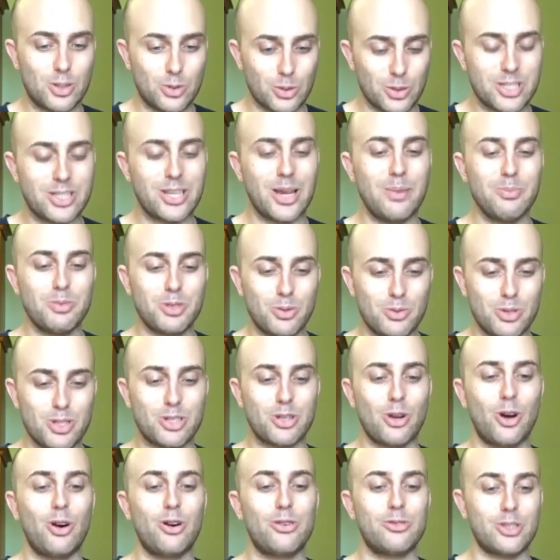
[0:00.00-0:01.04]
To attempt to
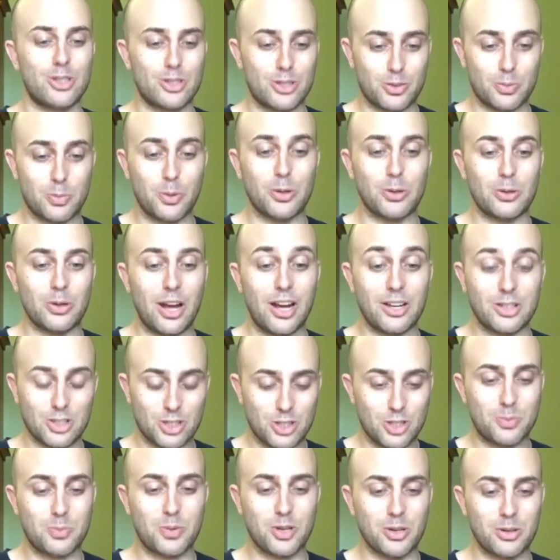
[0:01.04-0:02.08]
resolve a
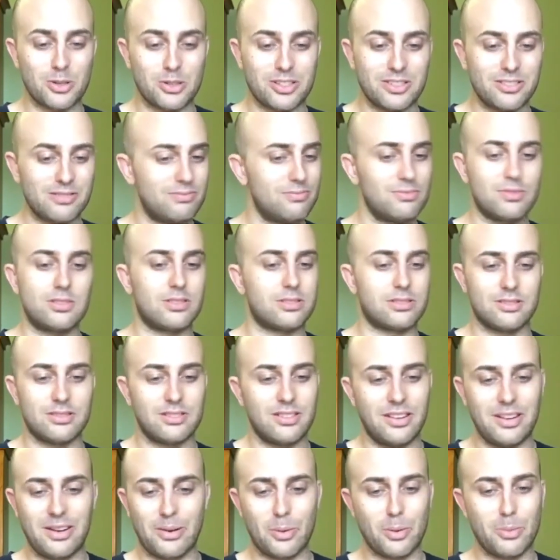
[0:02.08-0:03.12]
dispute. Oof,
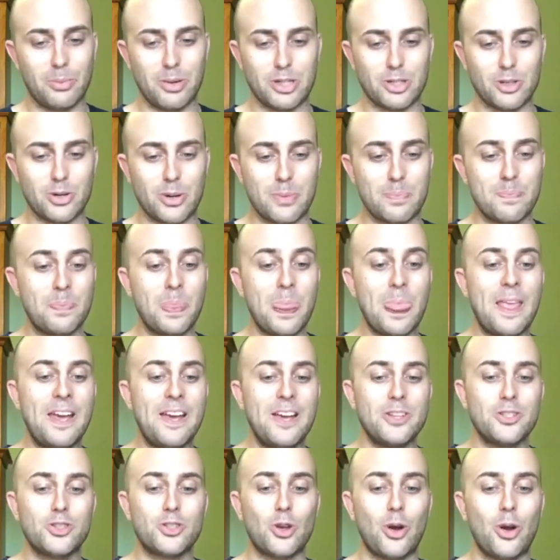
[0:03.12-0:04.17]
what am I doing?
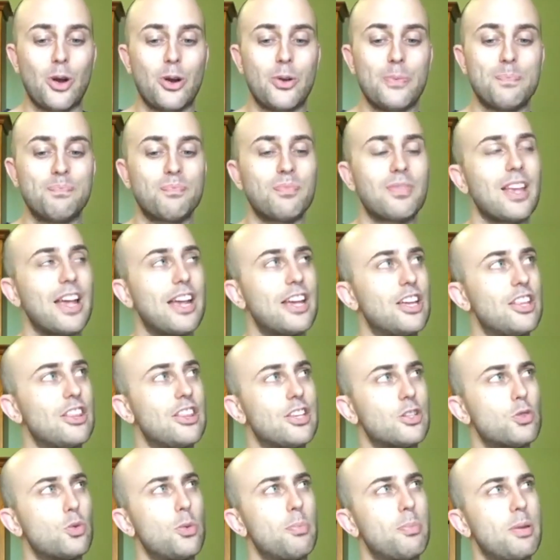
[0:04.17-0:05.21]
So
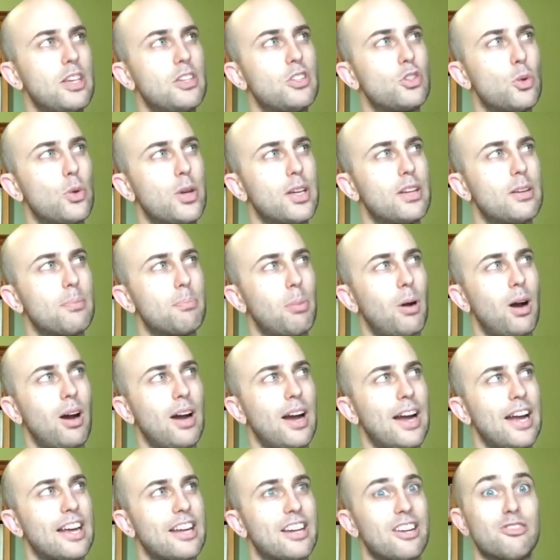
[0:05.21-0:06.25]
this would be doing it
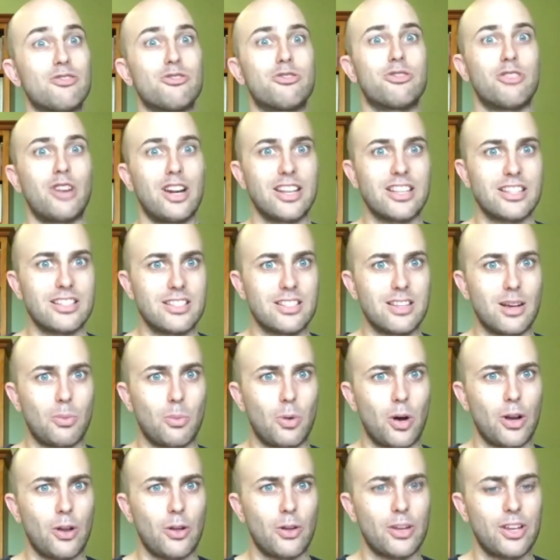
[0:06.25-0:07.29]
by confronting
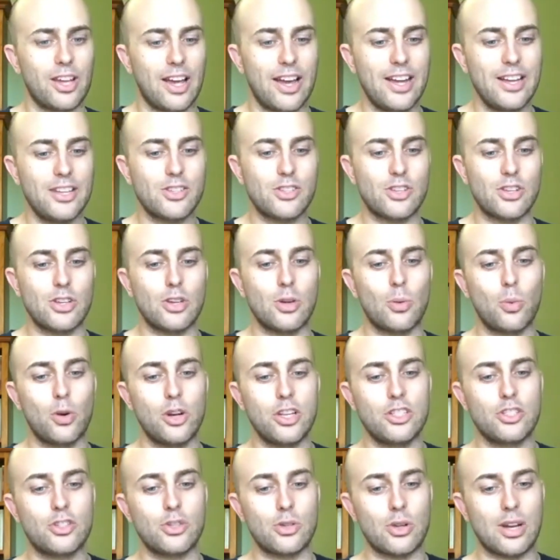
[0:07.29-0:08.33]
someone, okay? So you're
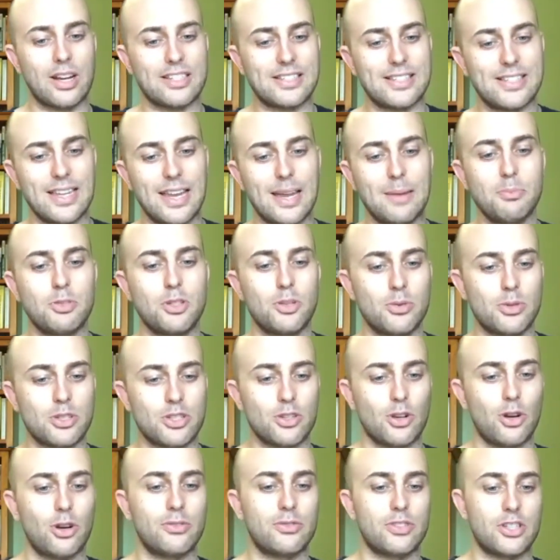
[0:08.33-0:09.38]
wanting to attempt to
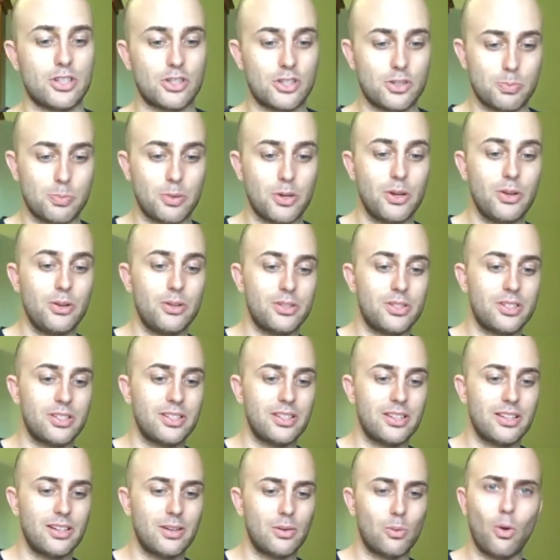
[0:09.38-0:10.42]
resolve a dispute.
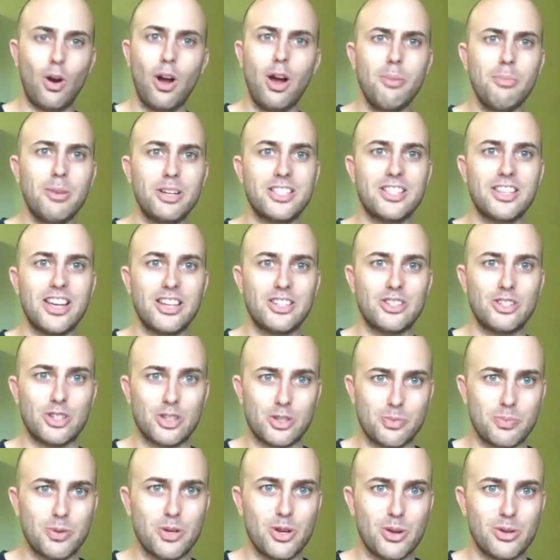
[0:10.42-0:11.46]
Why am I saying
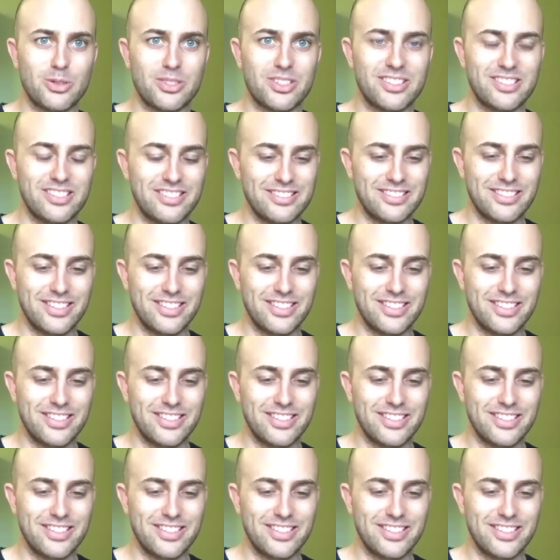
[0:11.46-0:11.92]
dispute?